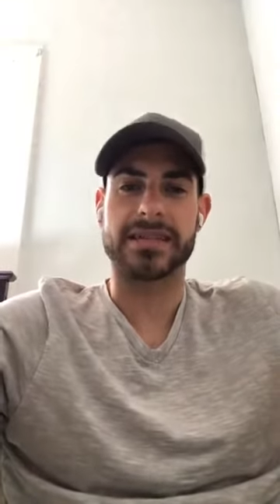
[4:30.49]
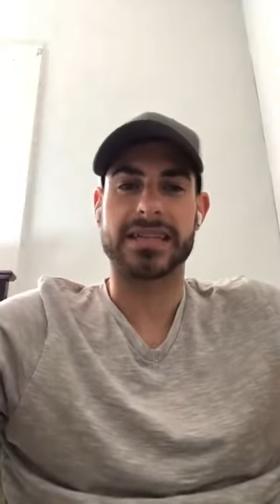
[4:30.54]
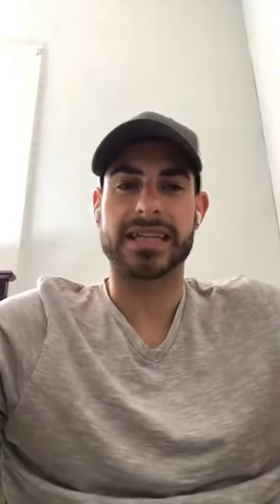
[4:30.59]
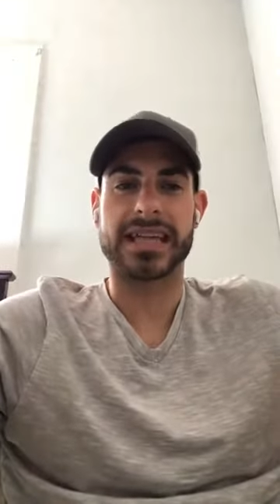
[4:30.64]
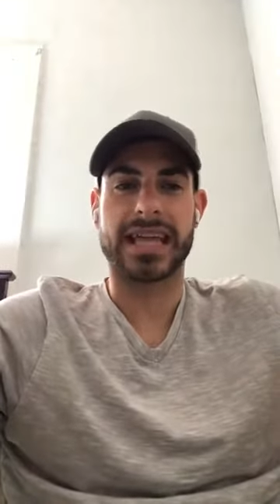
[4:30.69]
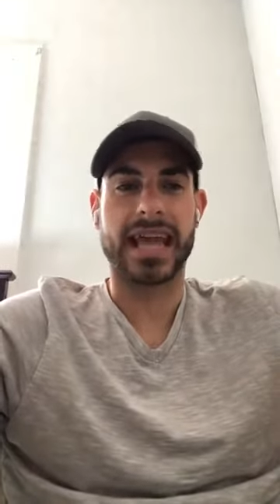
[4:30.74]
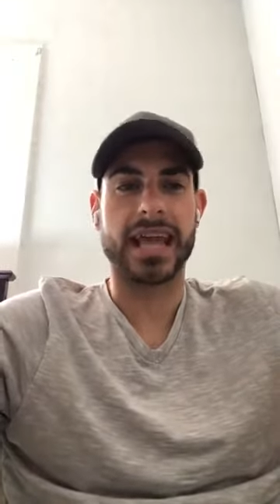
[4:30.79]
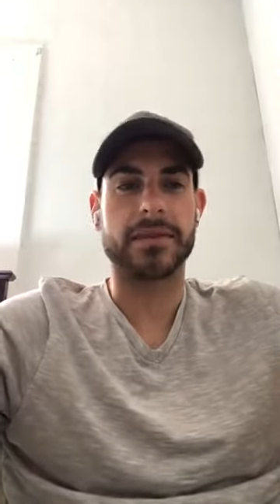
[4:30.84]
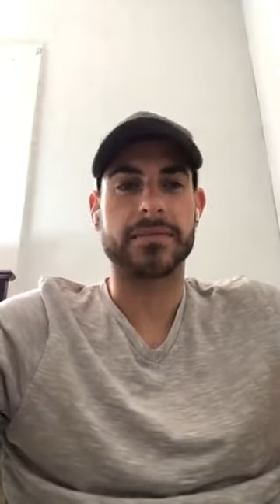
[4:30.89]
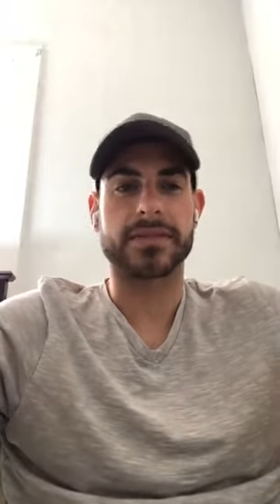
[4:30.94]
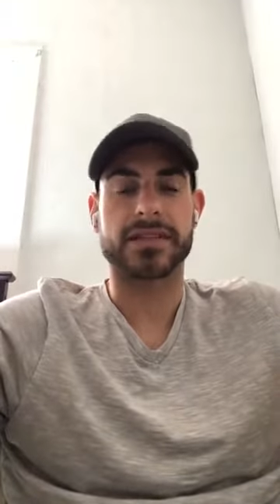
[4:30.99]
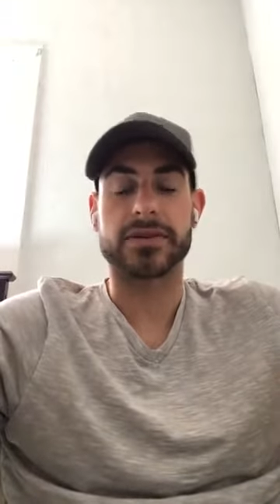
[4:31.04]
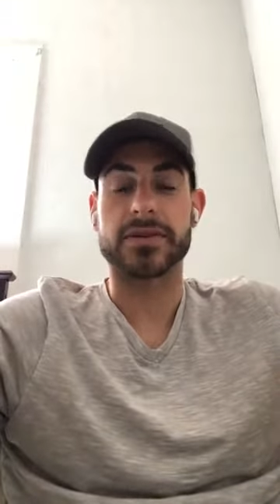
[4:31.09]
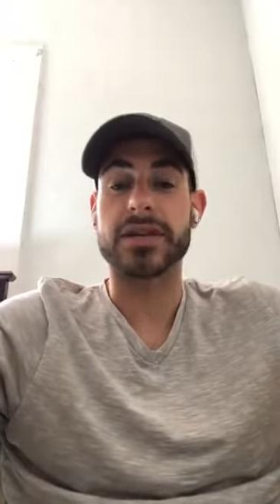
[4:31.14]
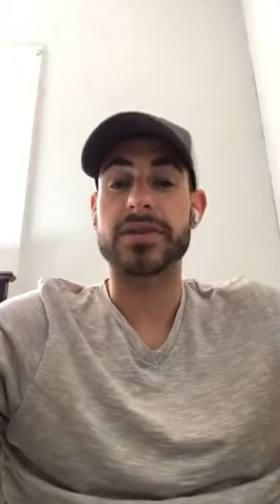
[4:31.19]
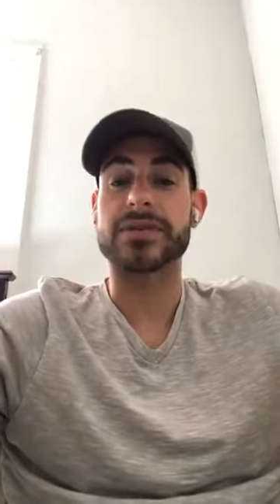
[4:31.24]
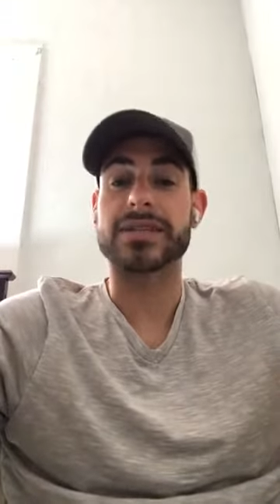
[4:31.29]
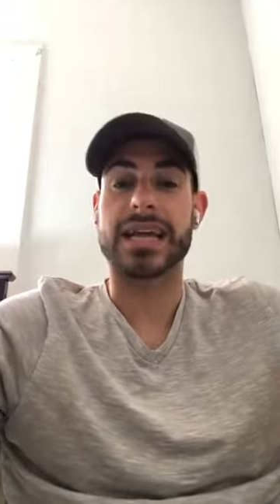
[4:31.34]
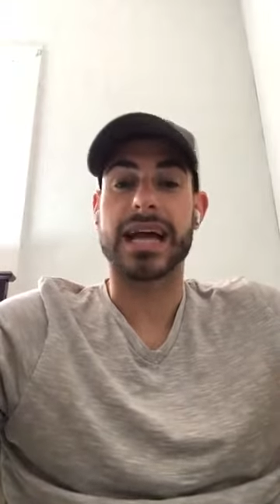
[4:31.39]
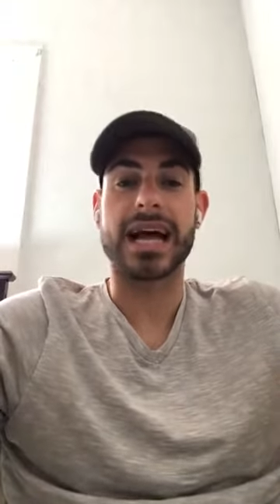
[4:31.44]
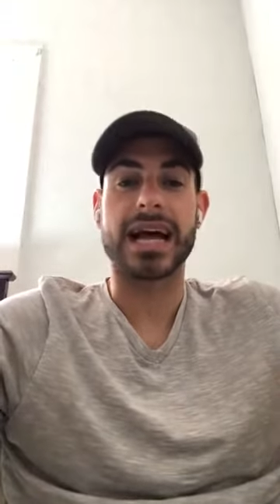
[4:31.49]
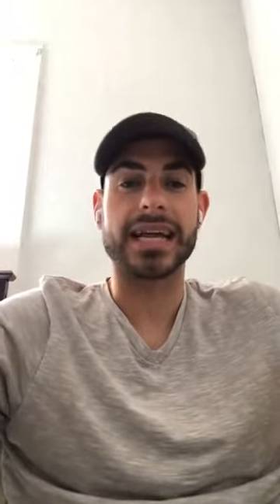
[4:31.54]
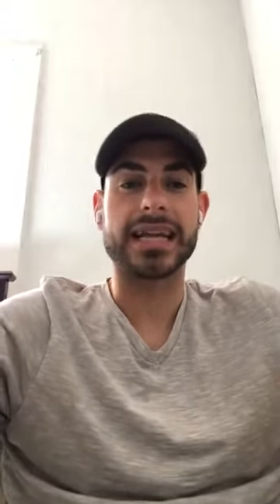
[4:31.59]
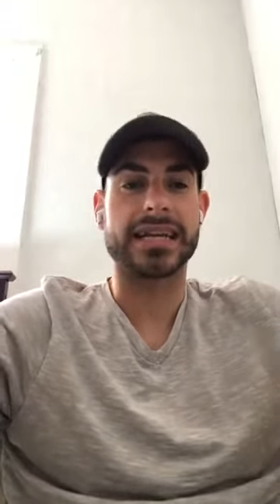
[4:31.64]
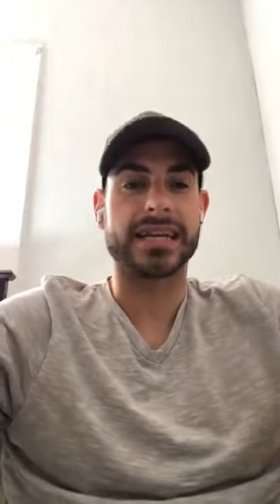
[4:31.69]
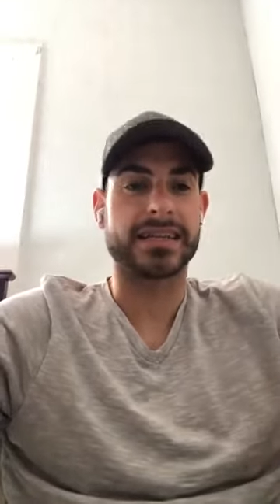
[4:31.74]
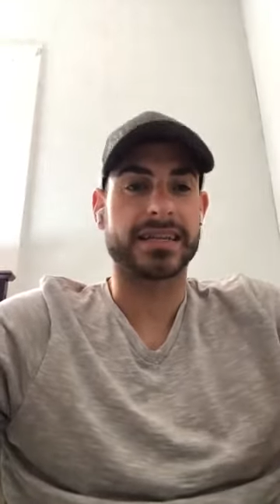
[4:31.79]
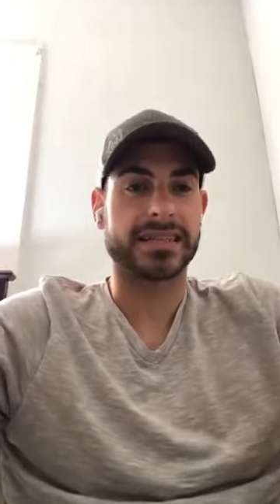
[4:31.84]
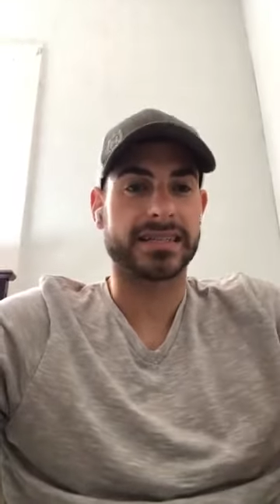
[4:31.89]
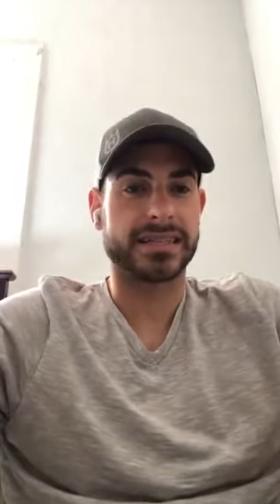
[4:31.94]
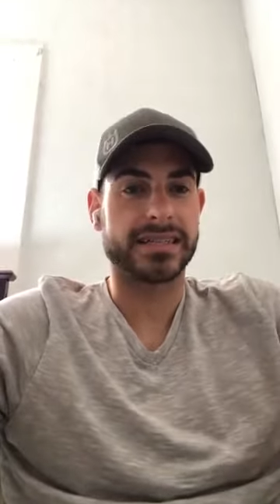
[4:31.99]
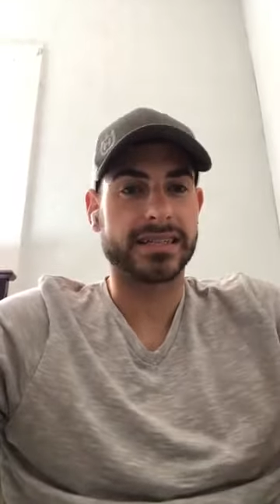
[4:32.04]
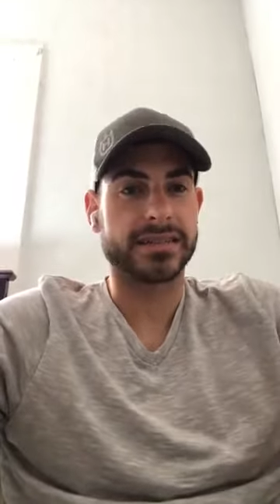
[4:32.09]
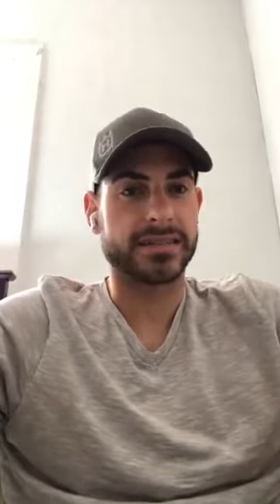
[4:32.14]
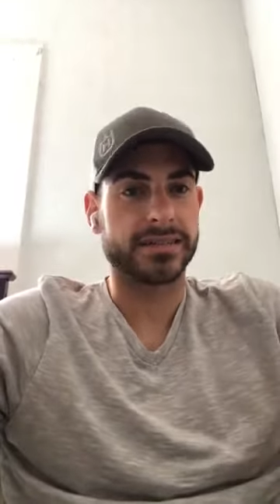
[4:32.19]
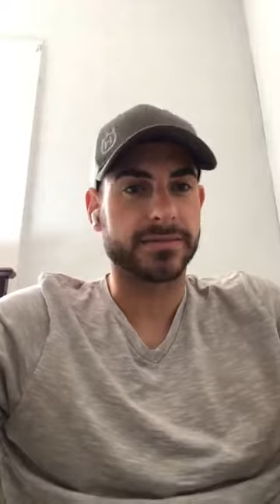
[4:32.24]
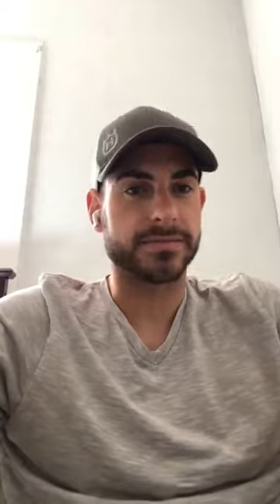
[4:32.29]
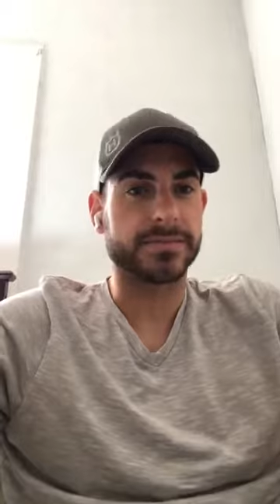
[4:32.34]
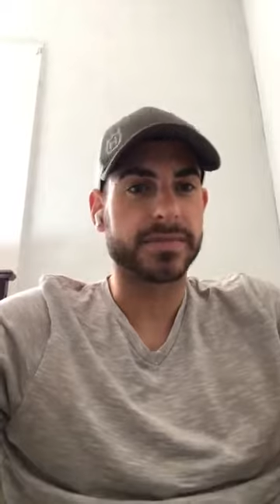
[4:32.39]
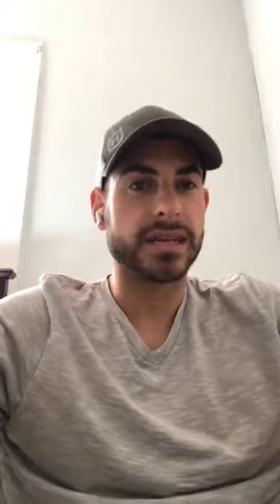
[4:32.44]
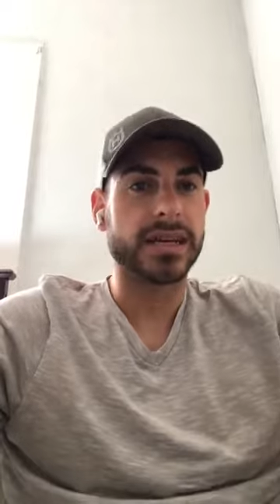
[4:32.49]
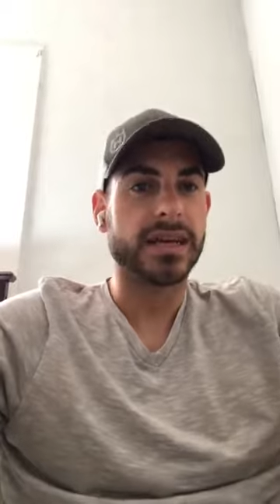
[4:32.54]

into the camp. And so he was hiding in a cistern.